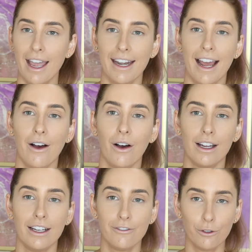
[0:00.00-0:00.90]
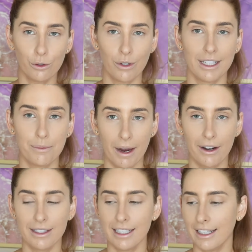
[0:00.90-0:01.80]
Now, in full
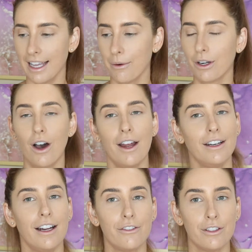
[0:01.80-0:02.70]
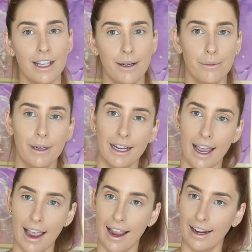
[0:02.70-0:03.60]
transparency, they were kind enough to send me
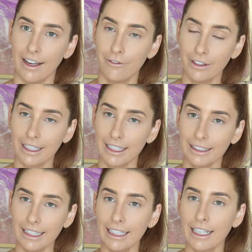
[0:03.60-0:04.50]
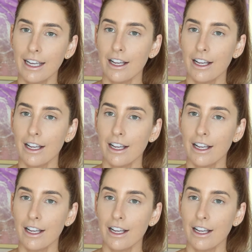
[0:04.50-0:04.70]
an affiliate link,